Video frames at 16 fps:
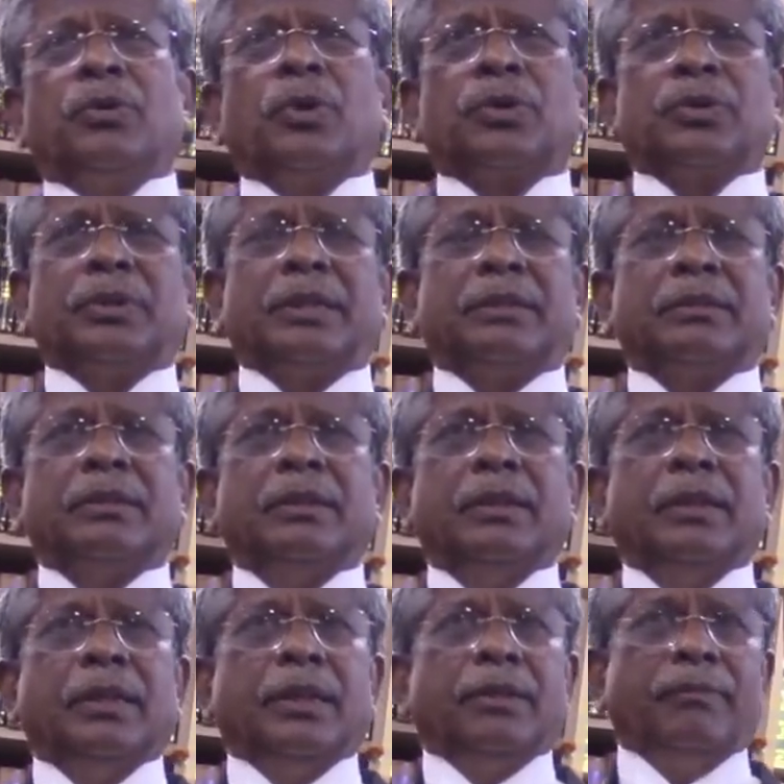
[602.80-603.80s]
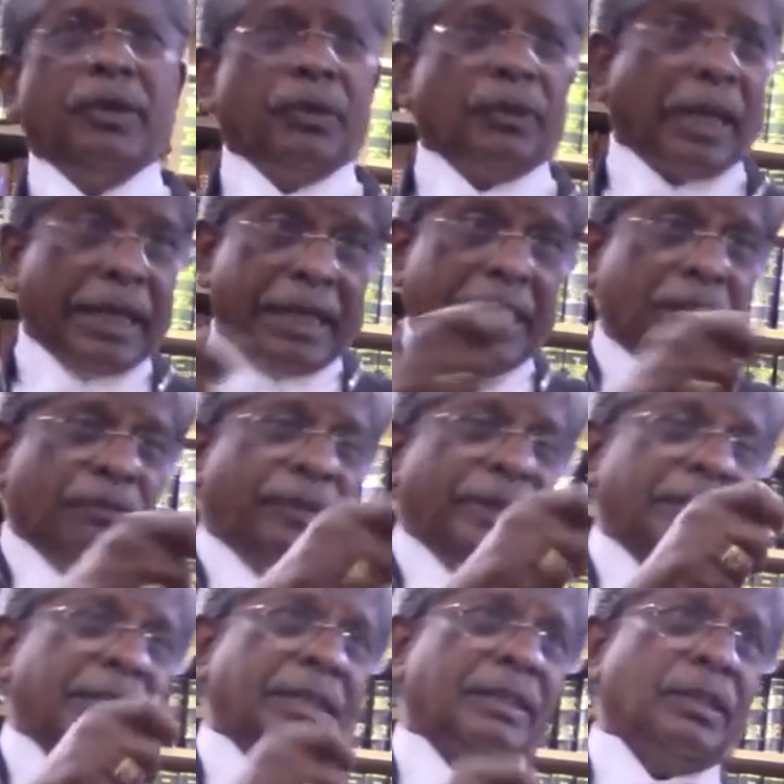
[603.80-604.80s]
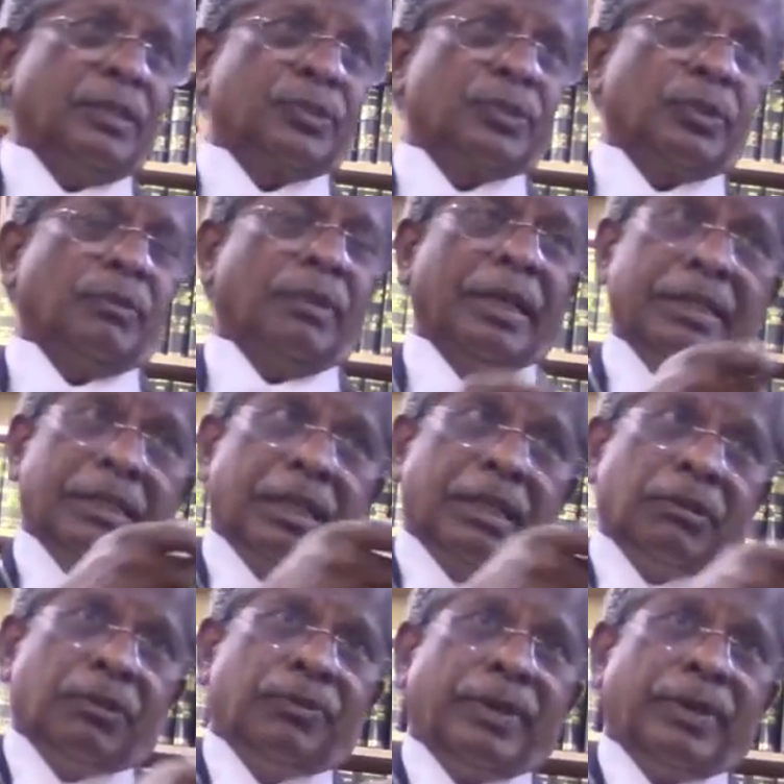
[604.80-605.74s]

go to that. We have to identify that also. What is relevant